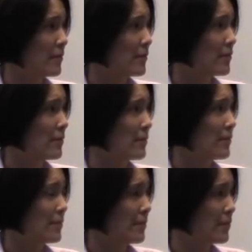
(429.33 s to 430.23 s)

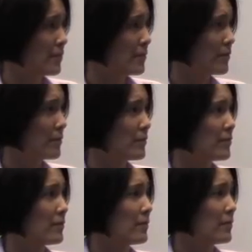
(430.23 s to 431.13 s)

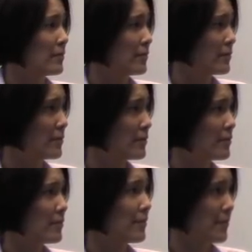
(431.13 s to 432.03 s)

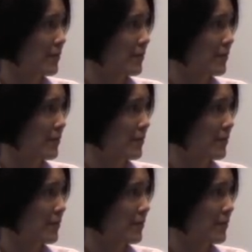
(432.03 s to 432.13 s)
(not speaking)